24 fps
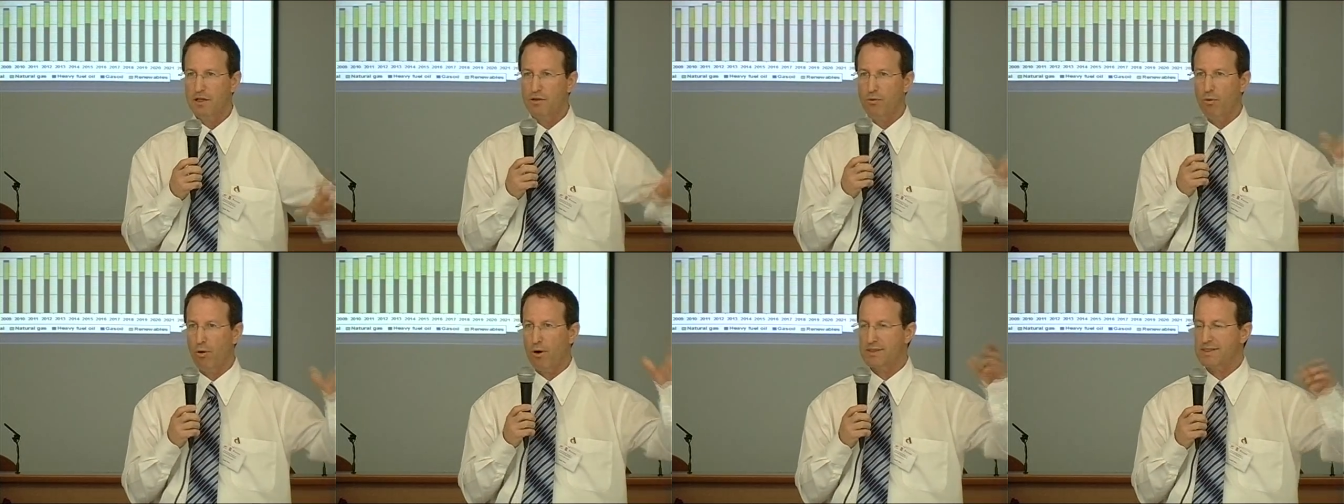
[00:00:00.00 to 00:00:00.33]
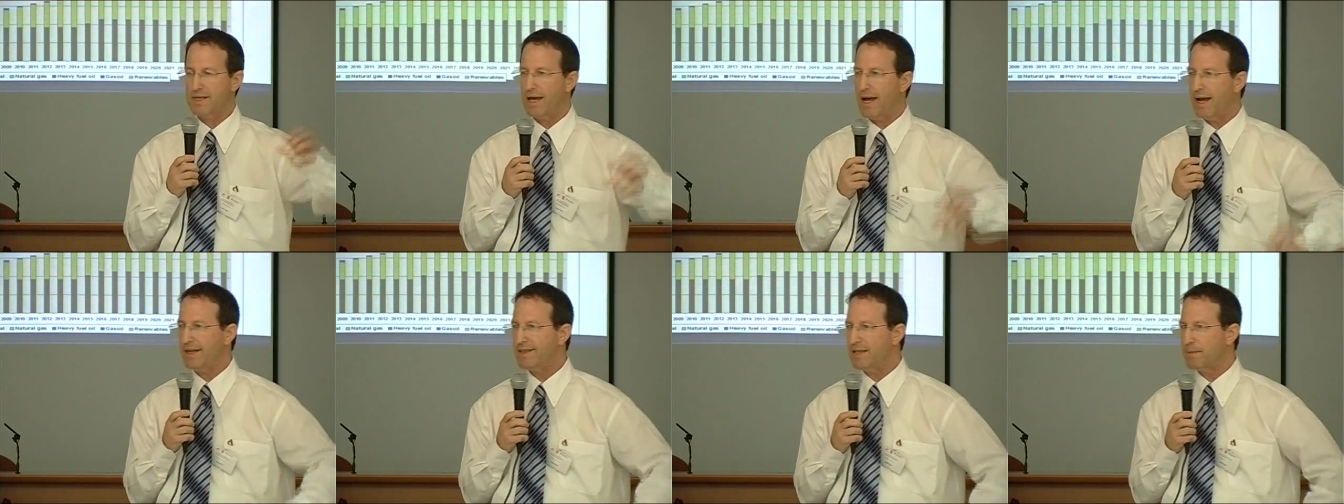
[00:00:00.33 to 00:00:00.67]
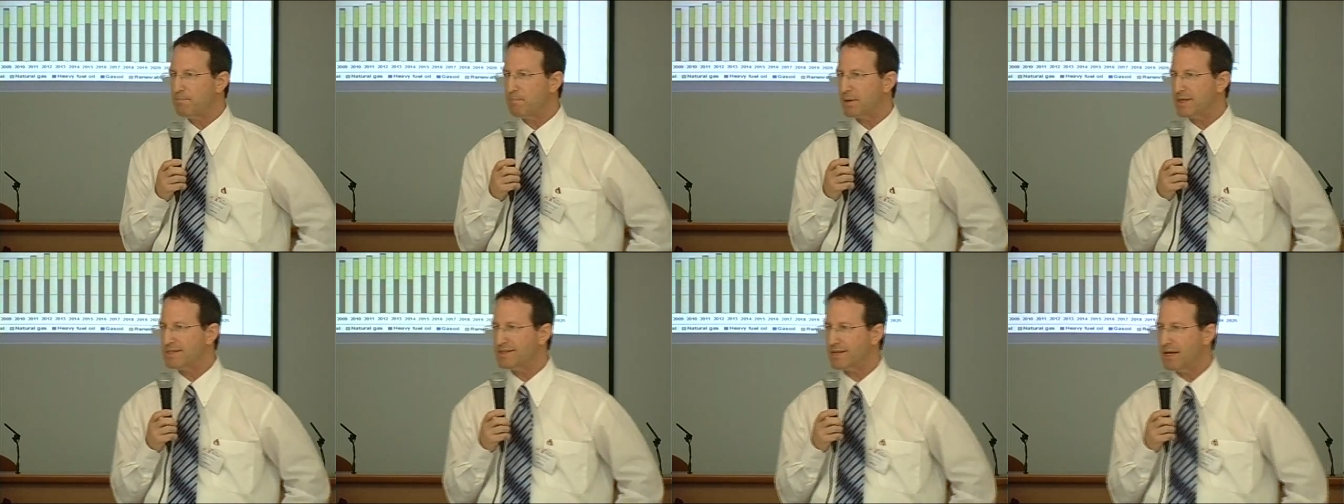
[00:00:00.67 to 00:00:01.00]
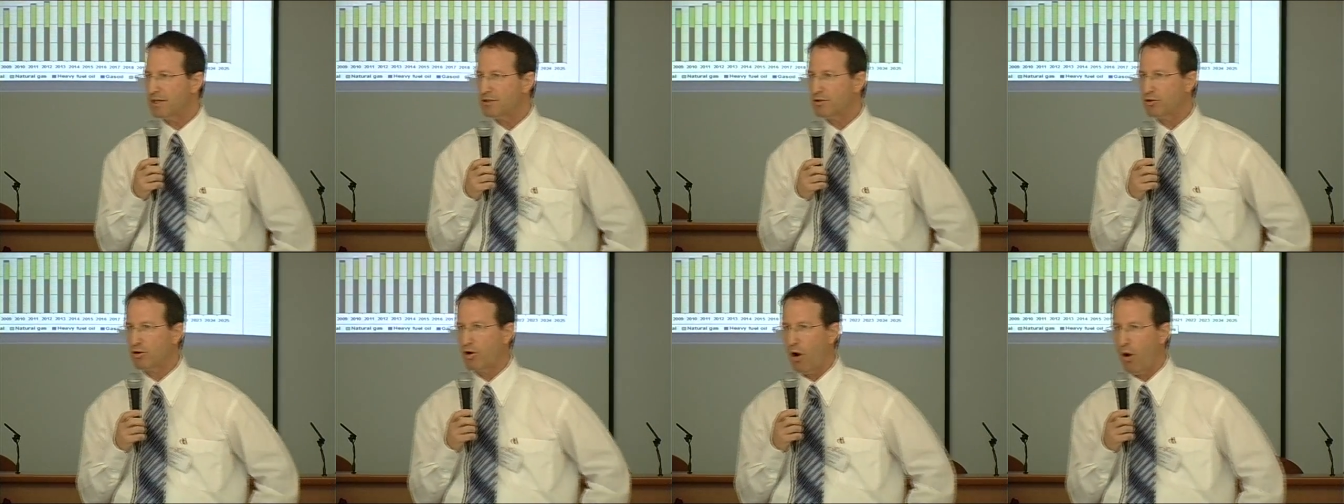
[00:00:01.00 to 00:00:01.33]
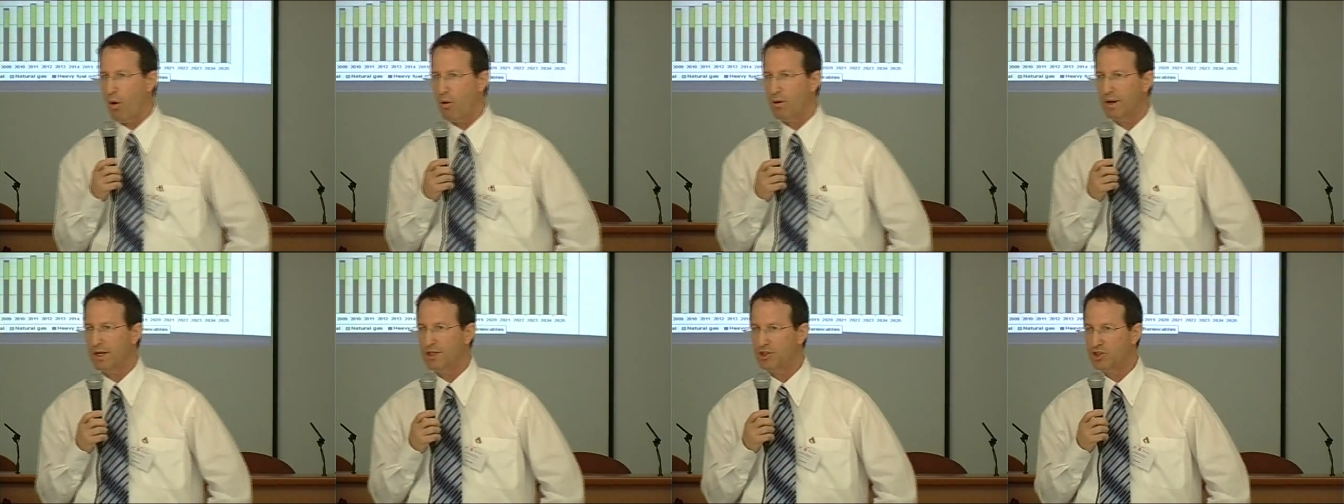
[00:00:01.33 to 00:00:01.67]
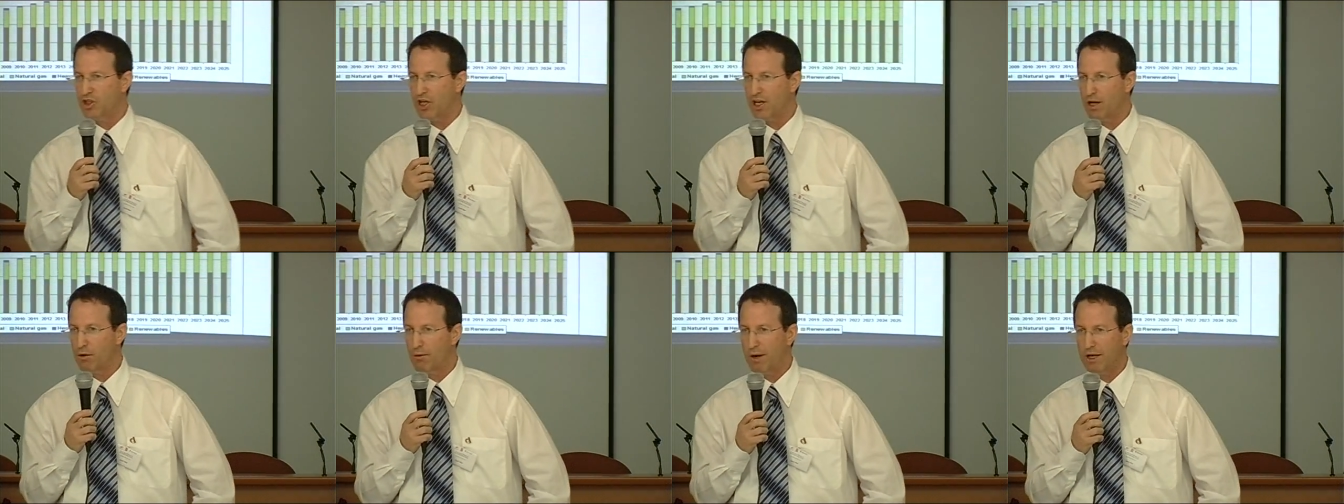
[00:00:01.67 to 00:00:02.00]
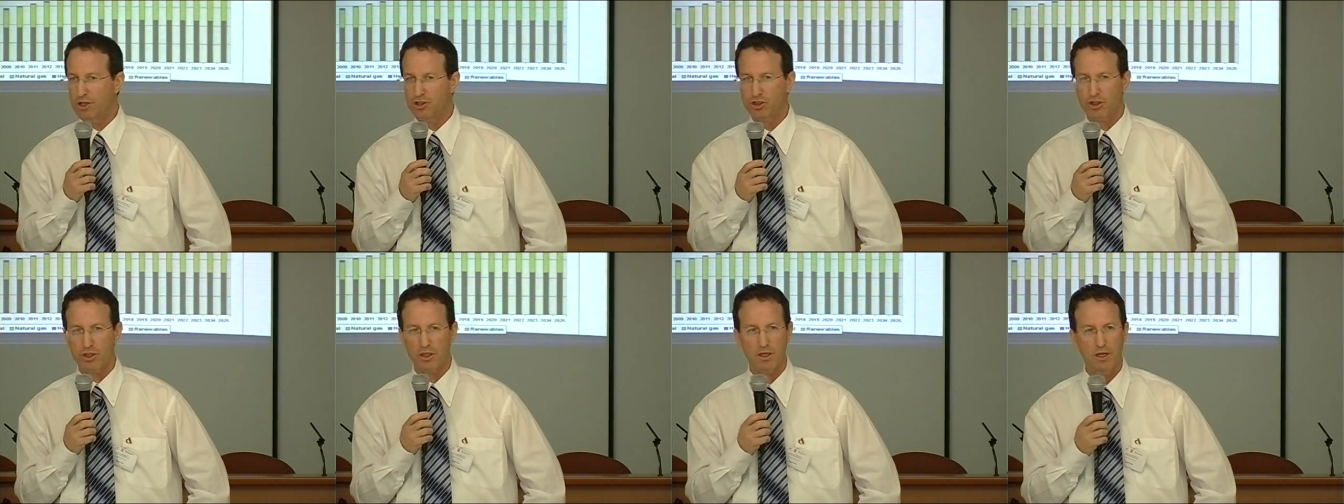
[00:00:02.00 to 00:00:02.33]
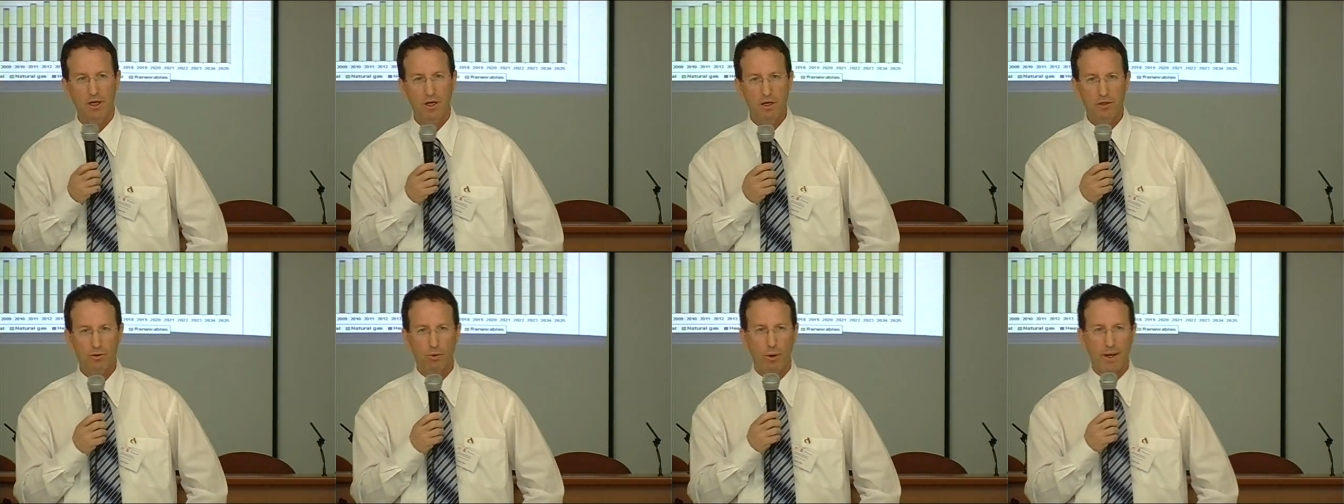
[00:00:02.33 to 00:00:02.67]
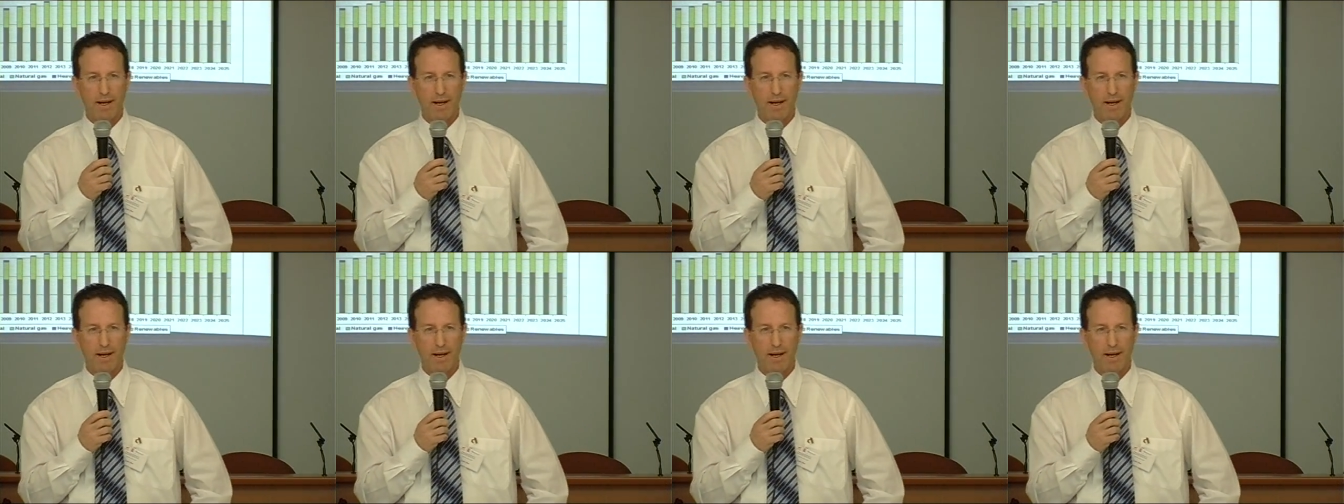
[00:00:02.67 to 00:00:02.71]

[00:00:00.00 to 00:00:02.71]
It was 80% coal generation,